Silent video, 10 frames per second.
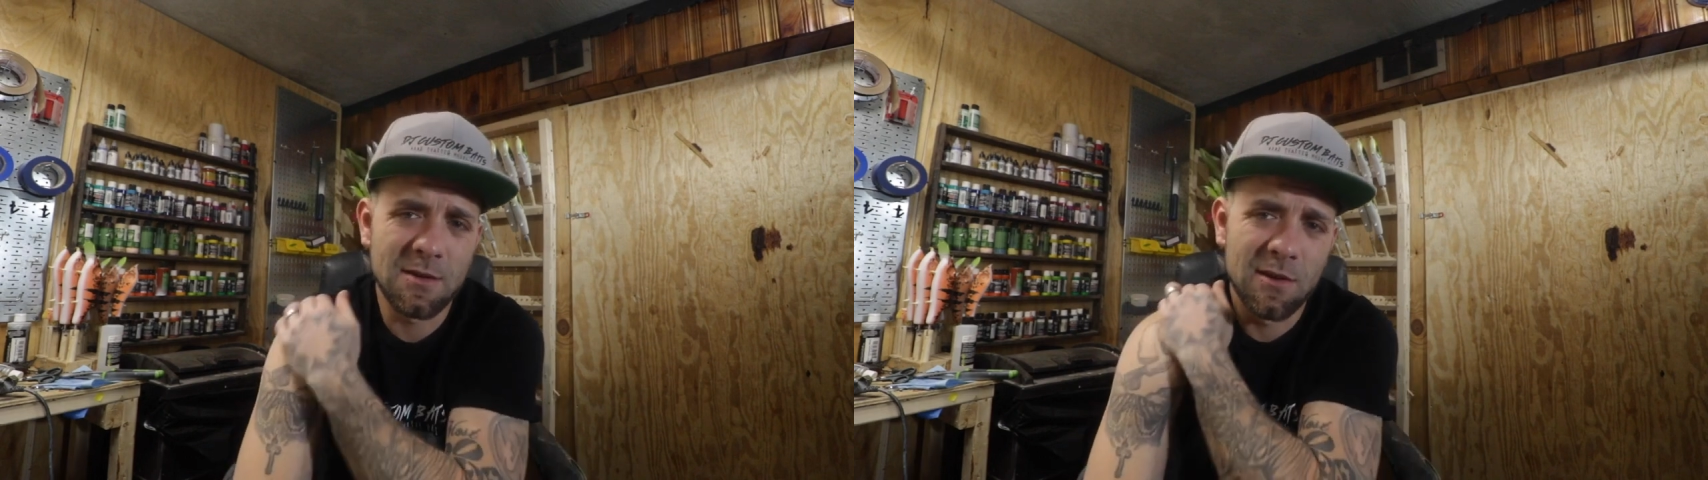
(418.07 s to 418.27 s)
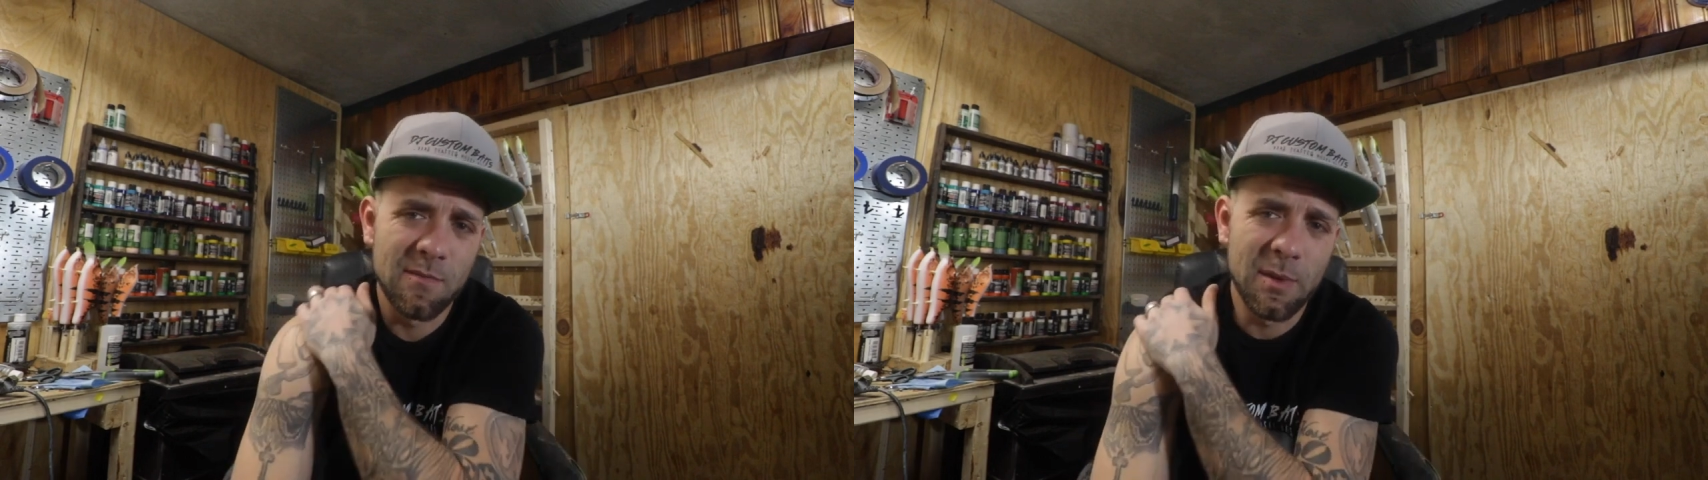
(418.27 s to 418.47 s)

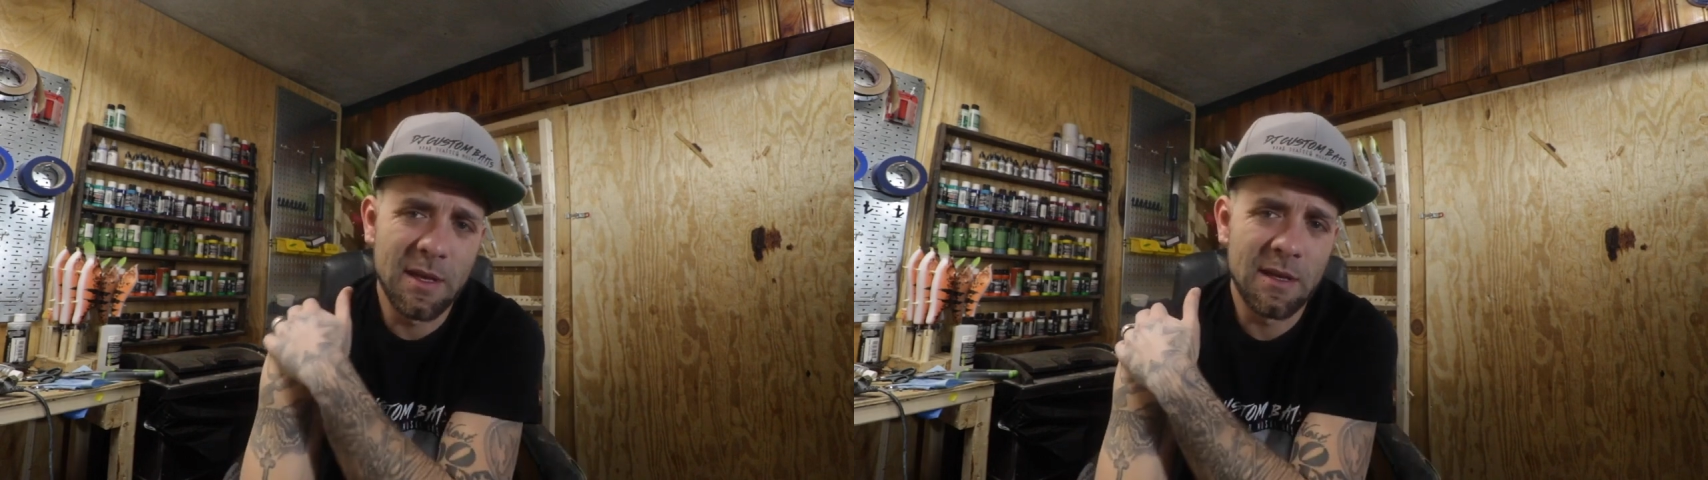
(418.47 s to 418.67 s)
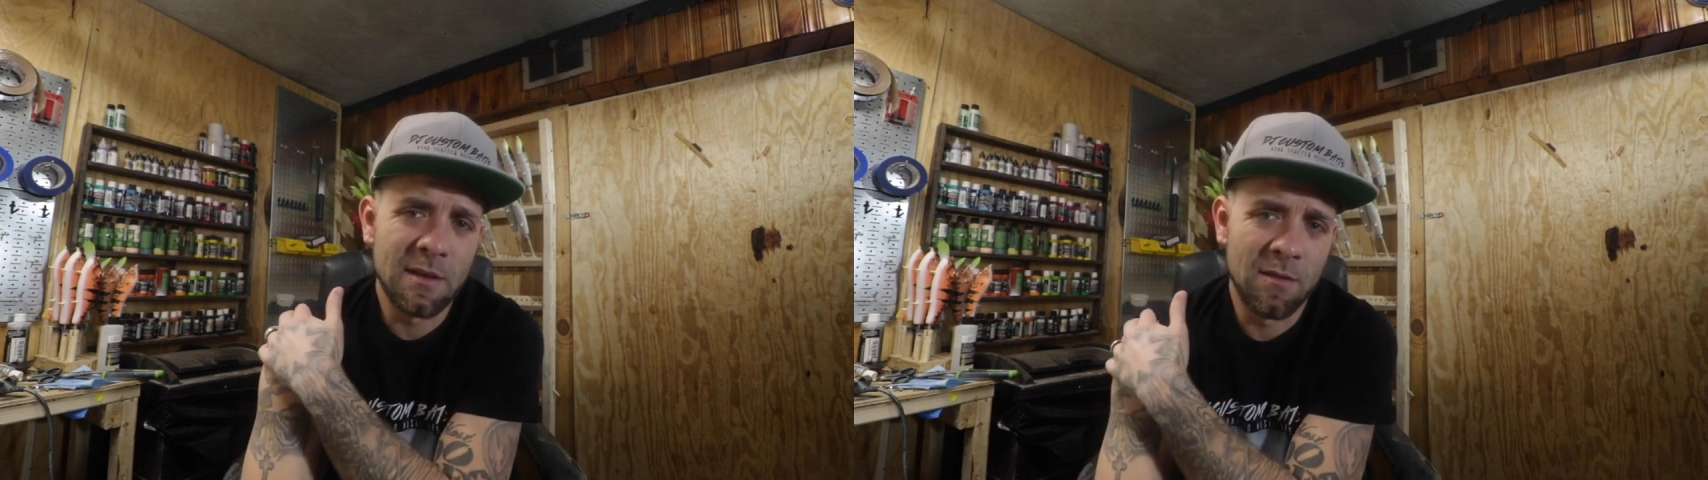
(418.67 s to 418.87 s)
so I've
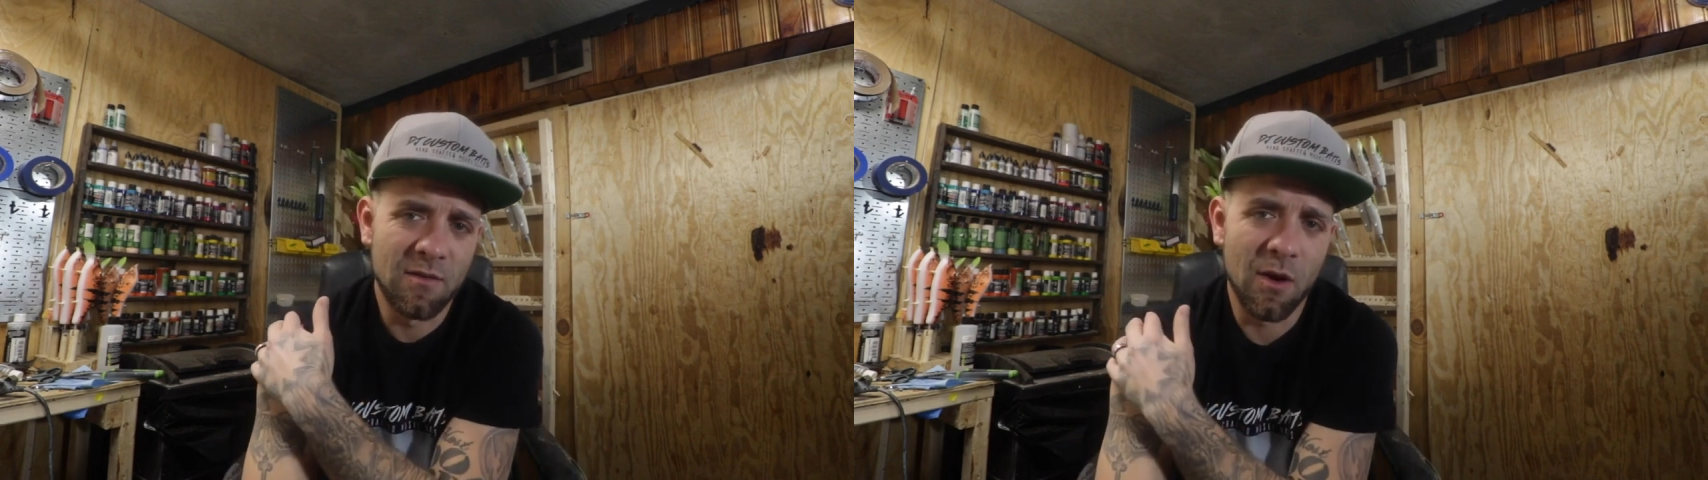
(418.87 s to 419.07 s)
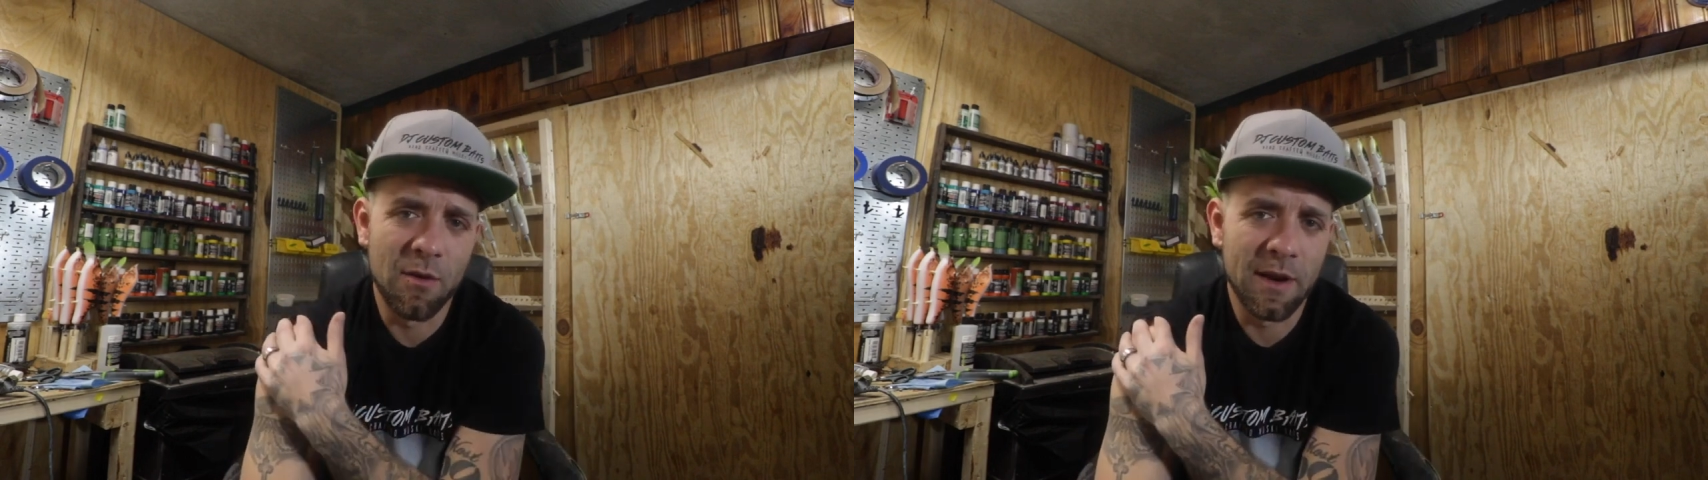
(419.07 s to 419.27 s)
been
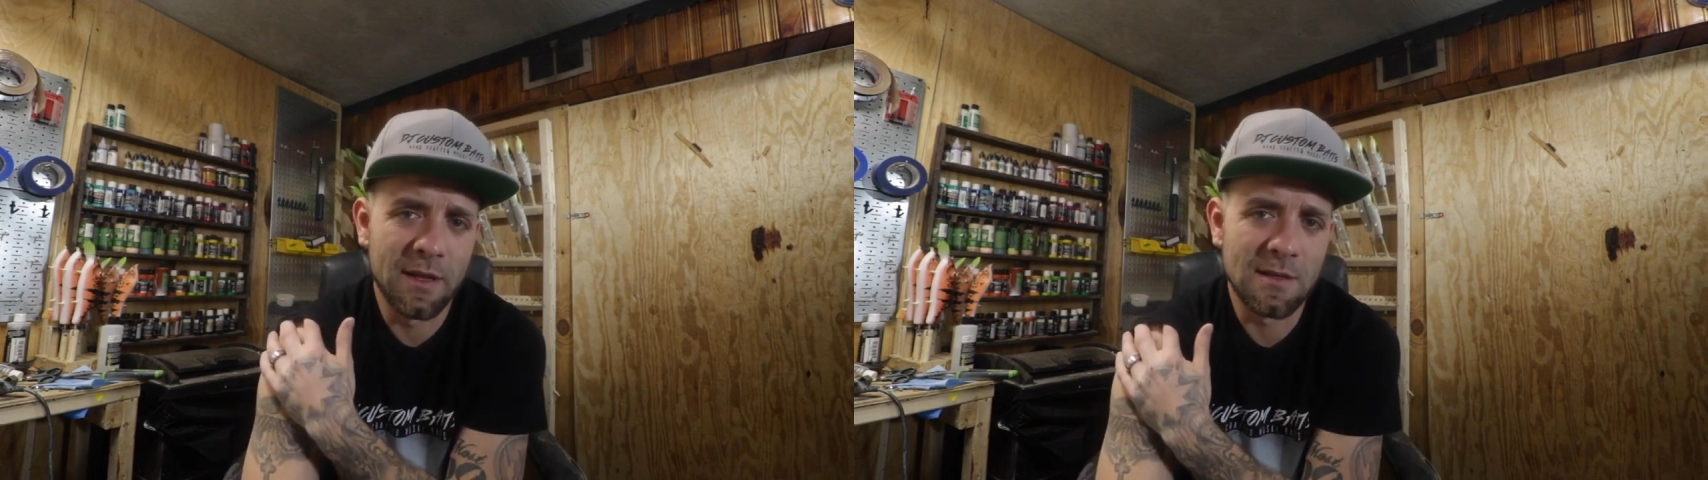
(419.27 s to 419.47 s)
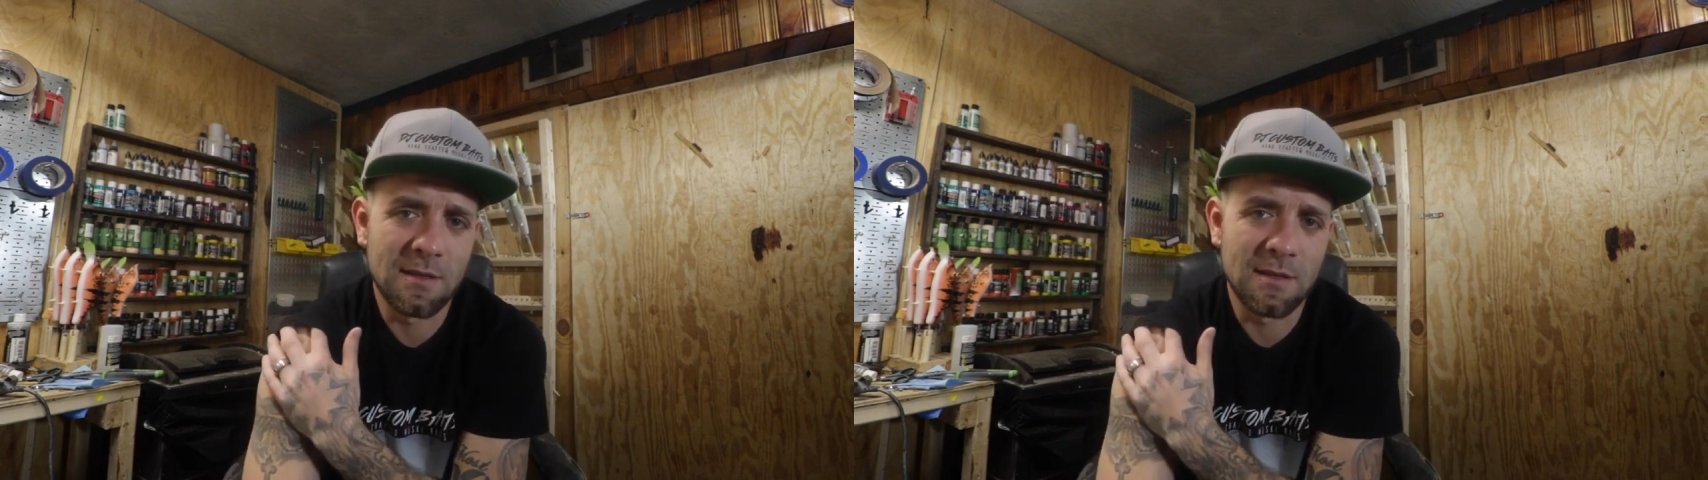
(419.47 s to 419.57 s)
throwing in